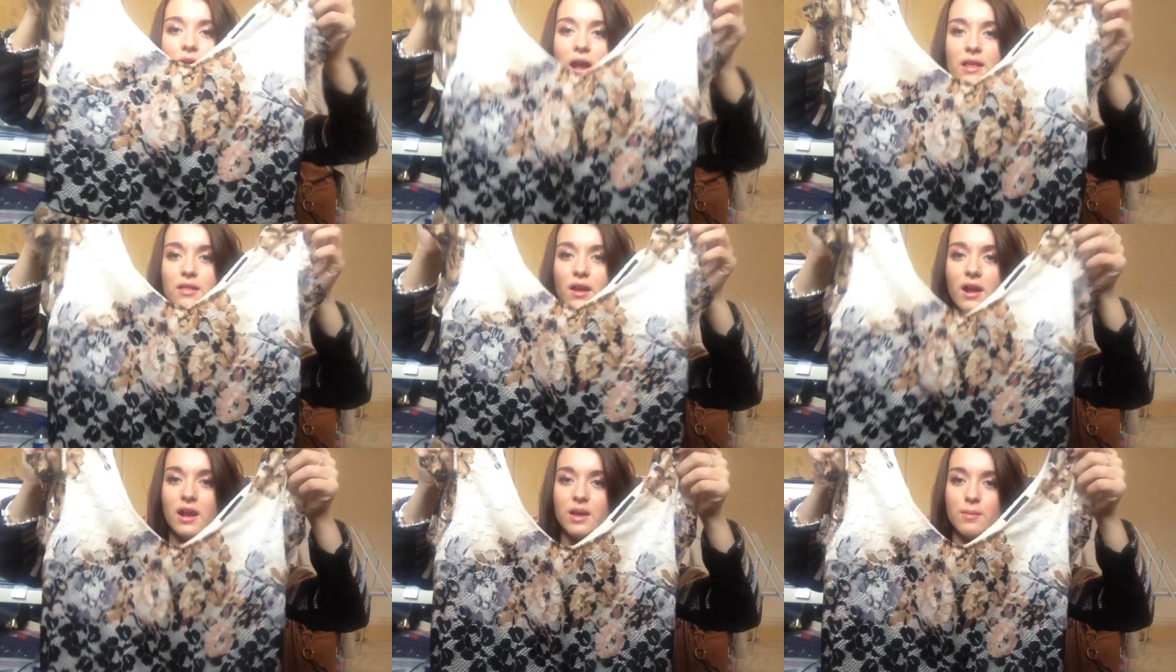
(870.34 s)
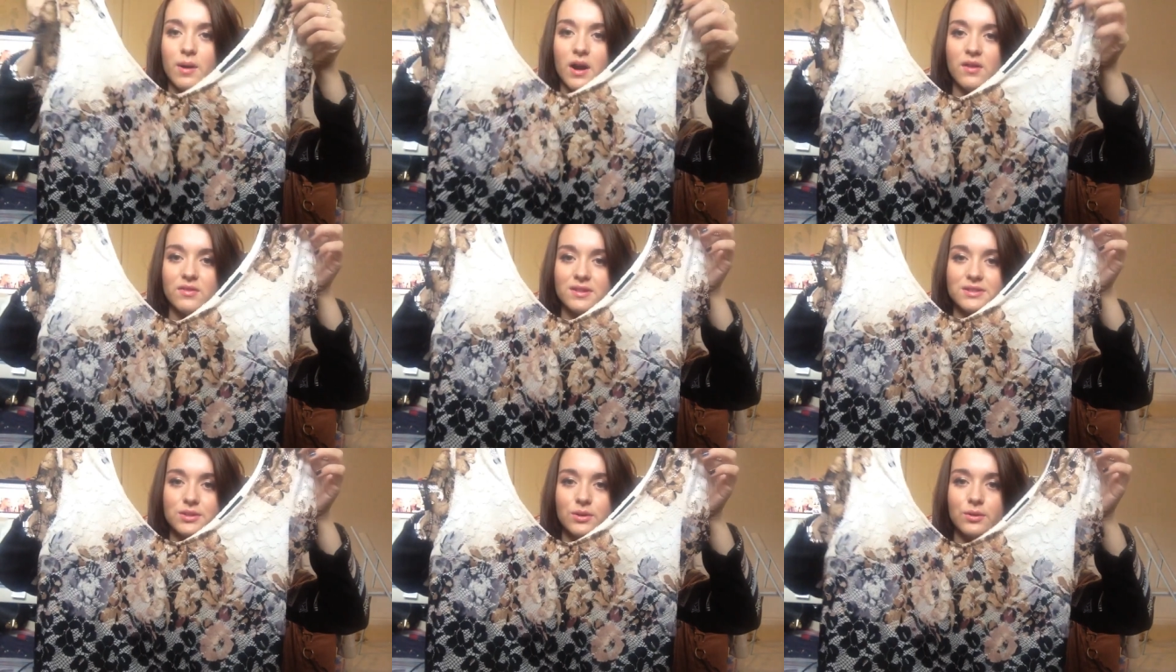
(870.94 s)
in the earlier part of
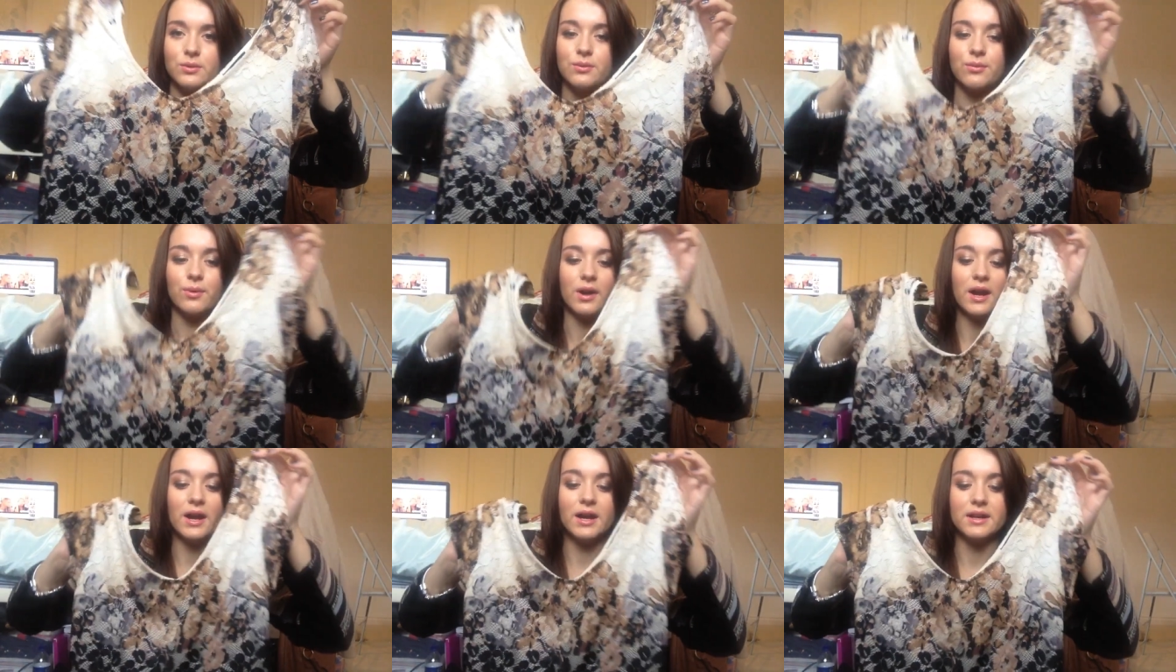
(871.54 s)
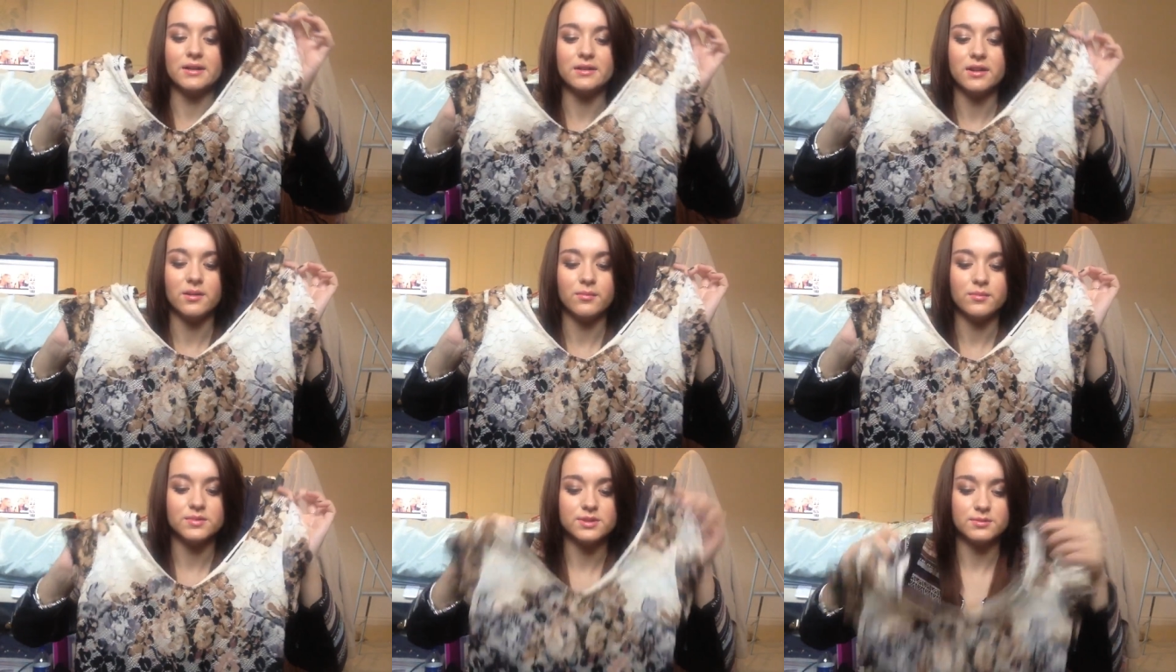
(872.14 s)
this haul and
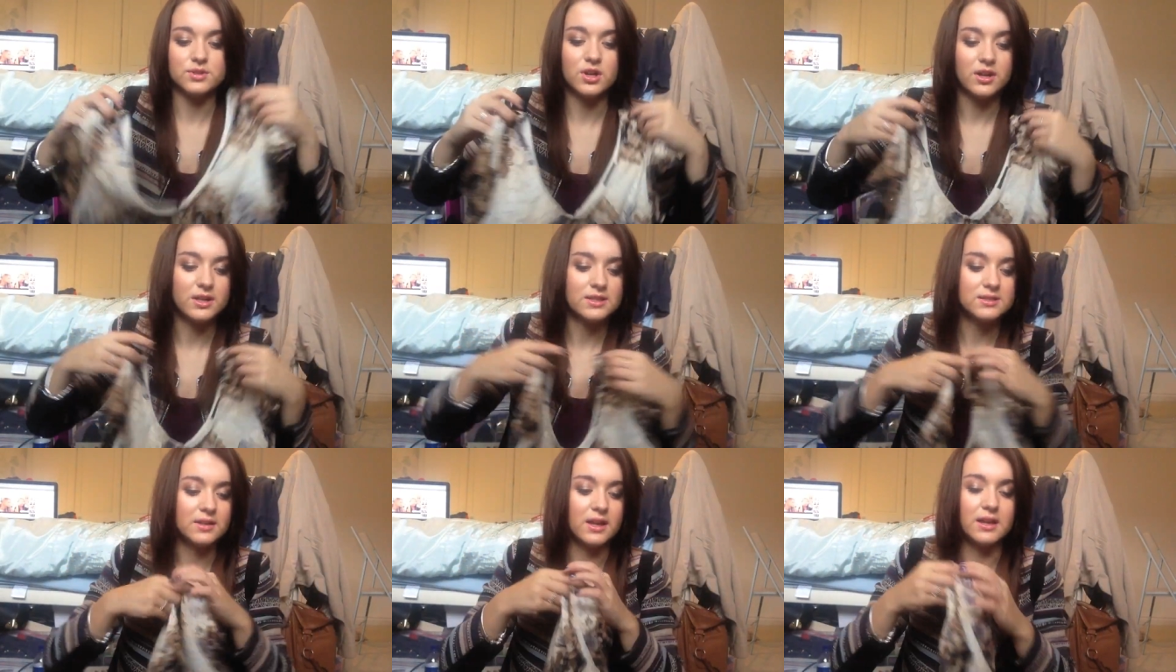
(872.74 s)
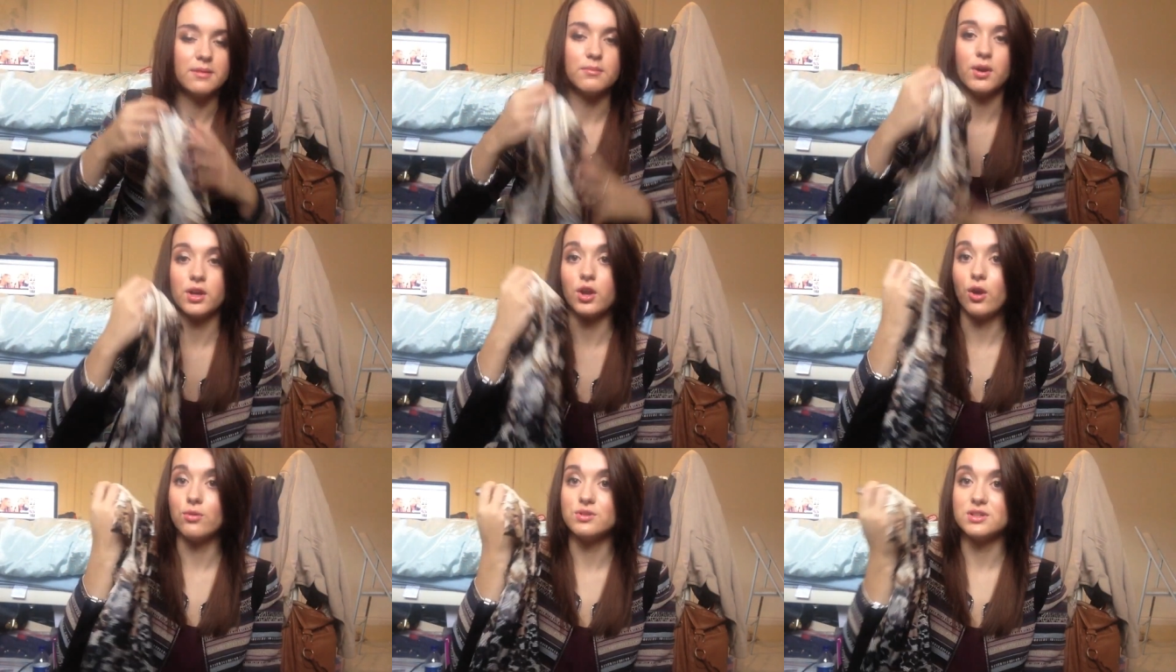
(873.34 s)
um, some tights and my
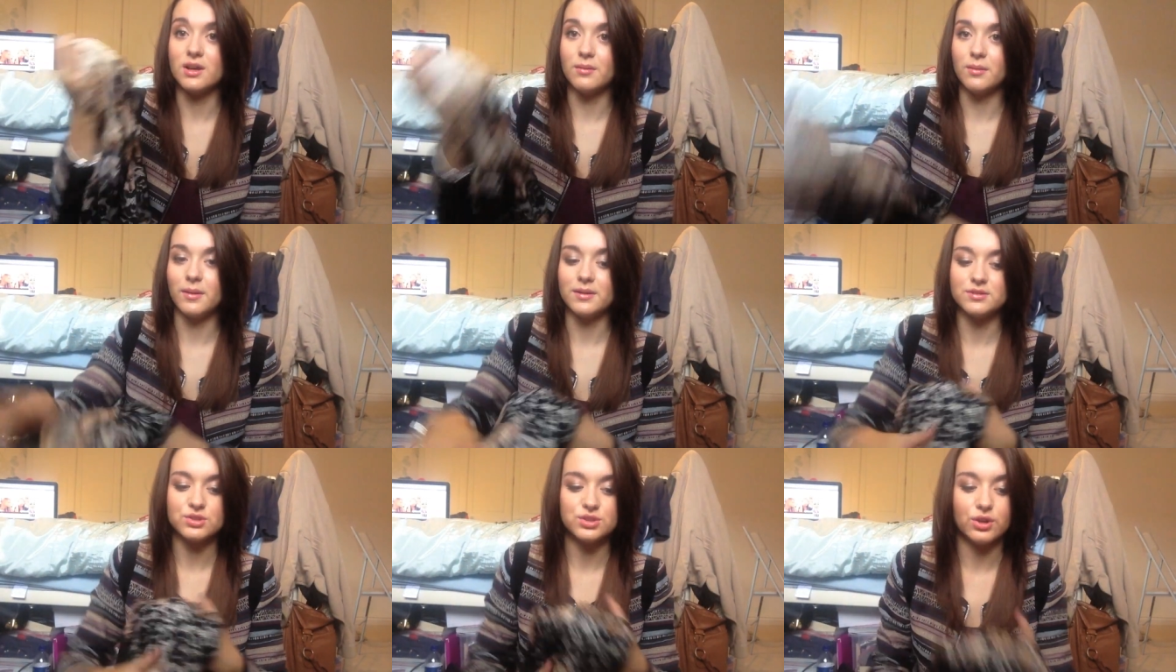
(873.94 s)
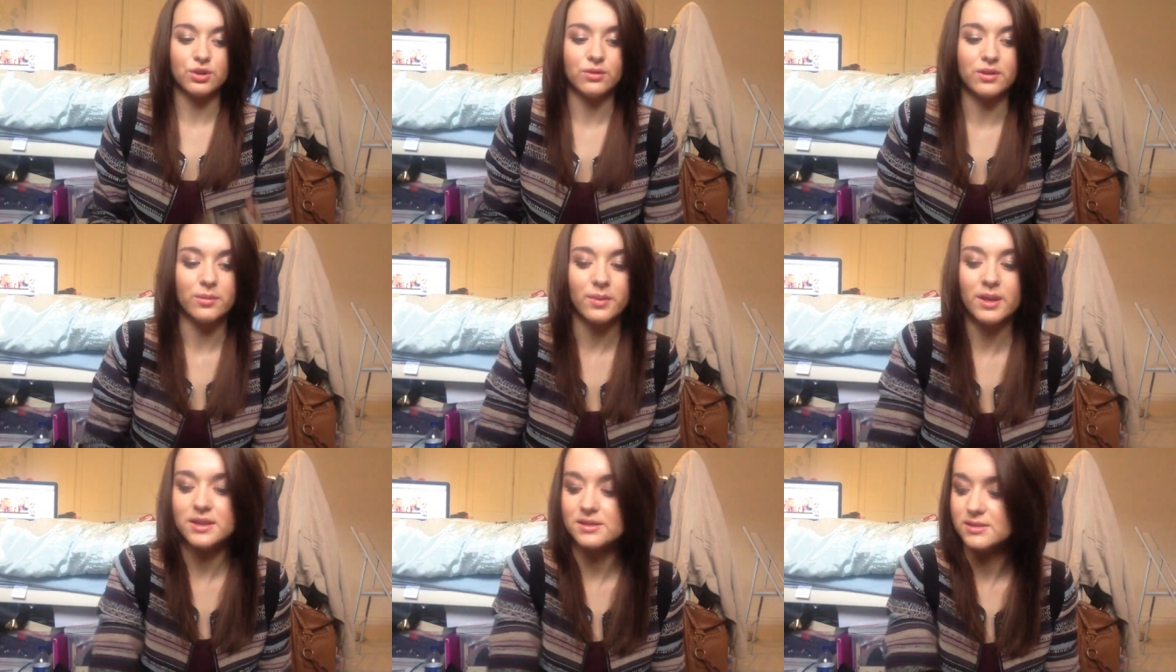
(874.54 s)
coat that I'm about to show you in a
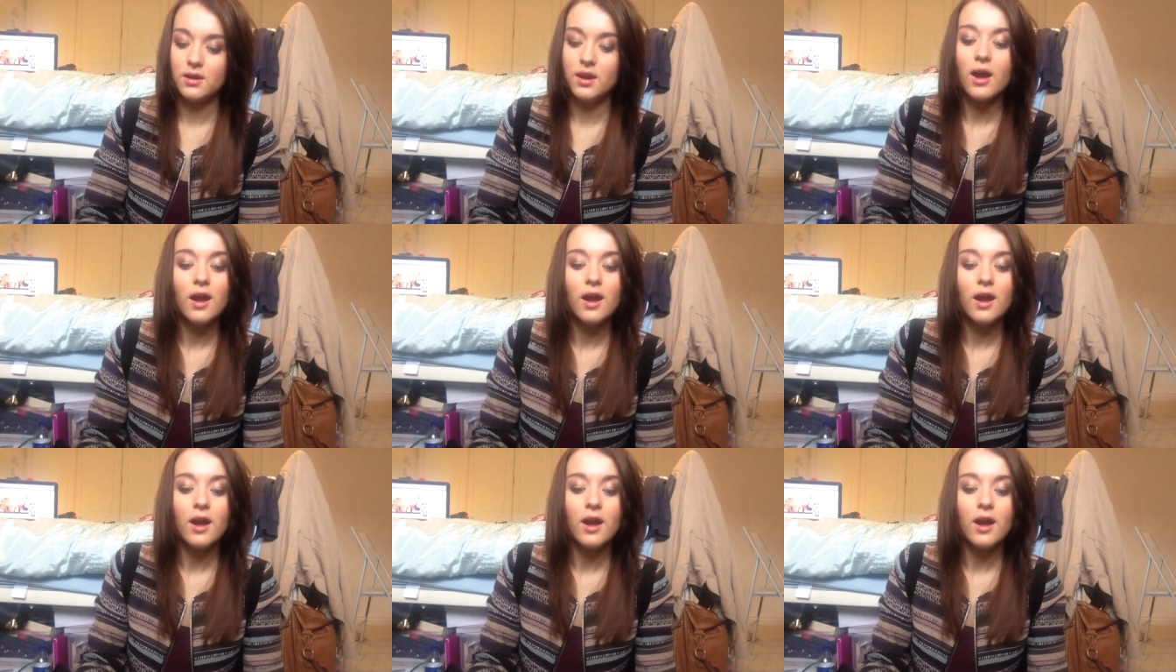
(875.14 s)
bit.